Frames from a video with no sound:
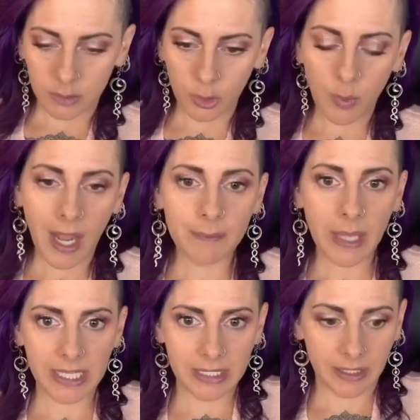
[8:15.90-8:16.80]
you want
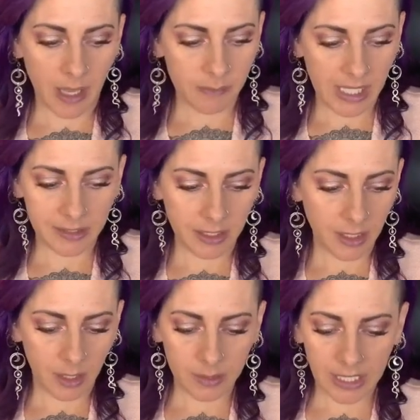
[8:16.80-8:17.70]
money to come in,
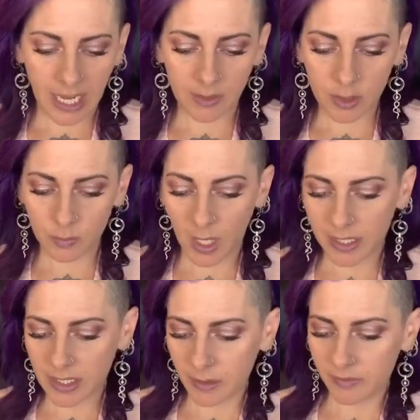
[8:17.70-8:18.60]
you know, and how you
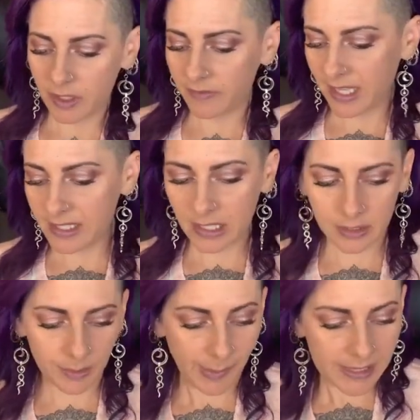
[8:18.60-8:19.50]
want. So if you're
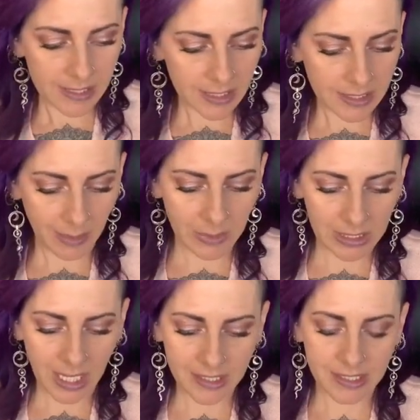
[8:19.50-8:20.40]
investing in your business, I
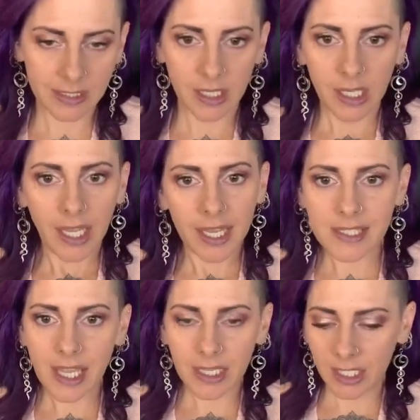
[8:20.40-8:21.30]
mean, that's
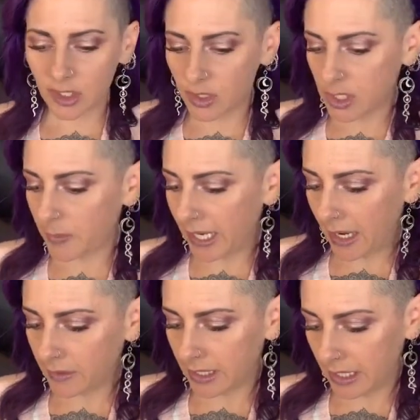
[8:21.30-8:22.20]
it's not like you just went
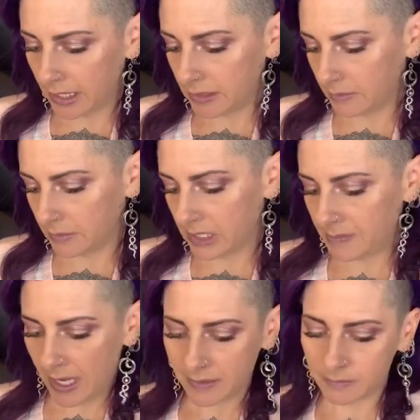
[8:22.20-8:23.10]
out and
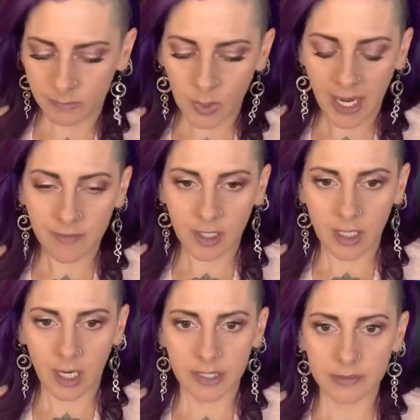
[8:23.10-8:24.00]
spent
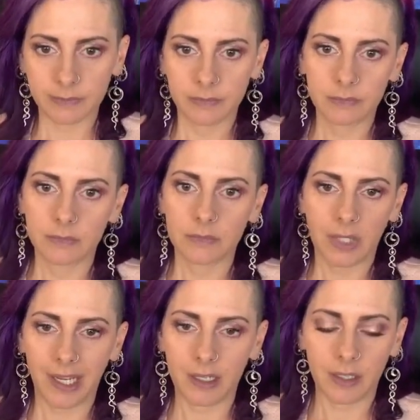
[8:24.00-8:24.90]
whatever on,
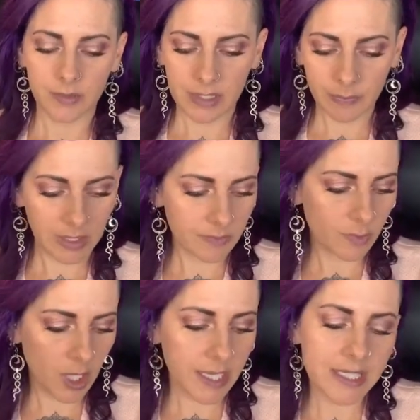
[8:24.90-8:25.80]
I don't know,
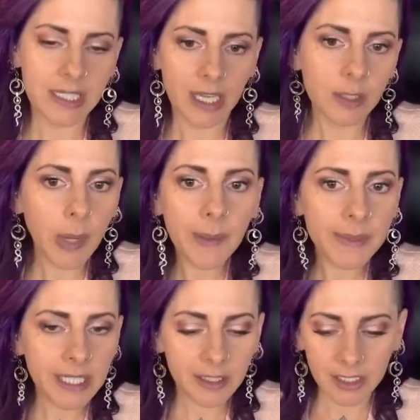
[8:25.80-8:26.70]
something crazy that you're
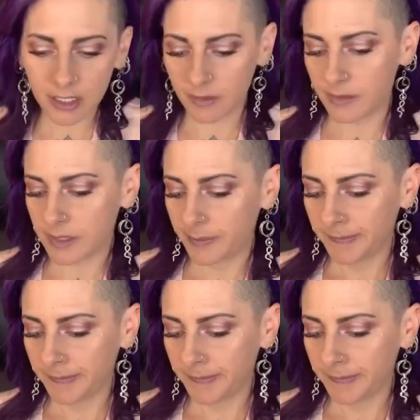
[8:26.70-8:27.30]
probably not going to use.